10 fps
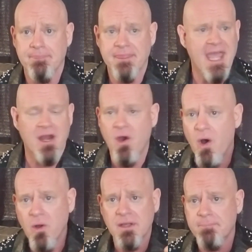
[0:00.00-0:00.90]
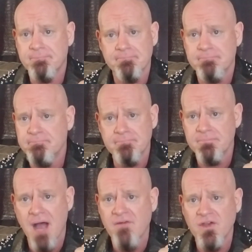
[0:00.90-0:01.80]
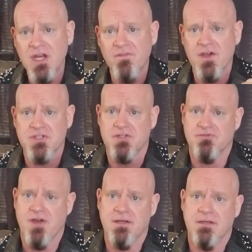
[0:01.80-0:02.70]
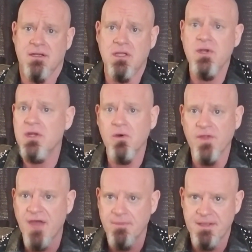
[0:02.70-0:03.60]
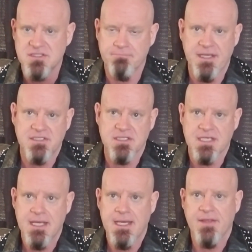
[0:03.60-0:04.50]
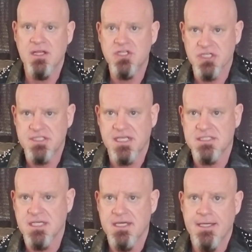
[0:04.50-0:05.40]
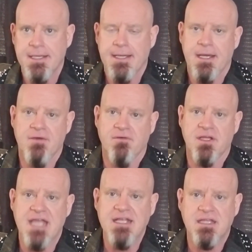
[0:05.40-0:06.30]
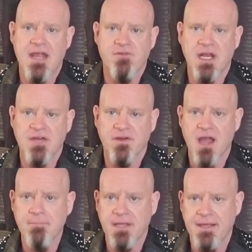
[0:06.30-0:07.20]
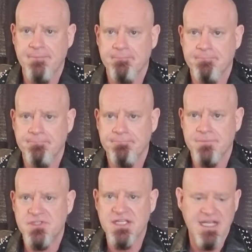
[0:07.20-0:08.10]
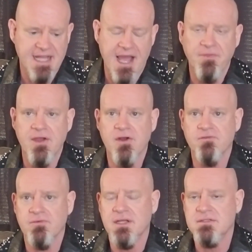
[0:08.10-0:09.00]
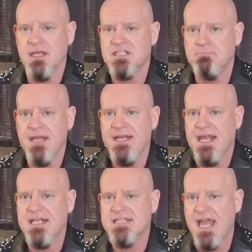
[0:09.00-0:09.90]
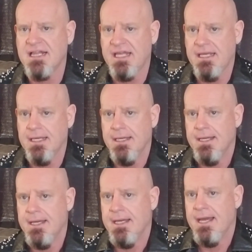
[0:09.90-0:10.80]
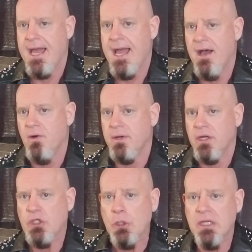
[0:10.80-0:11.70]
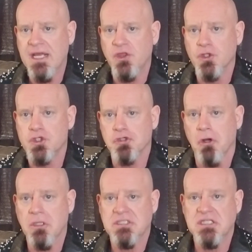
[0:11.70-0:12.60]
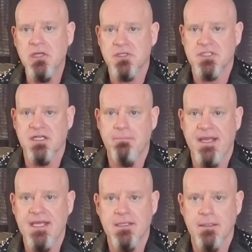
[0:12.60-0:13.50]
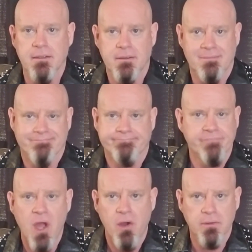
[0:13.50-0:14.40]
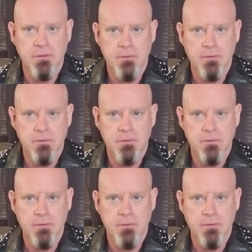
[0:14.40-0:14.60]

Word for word: He had a whole Marvel Universe to run, including all the other bits and pieces and the logistics of a day-to-day -day running of a company sitting down there and, and explaining exactly how Ulik the Troll's look's going to be. Uh, no.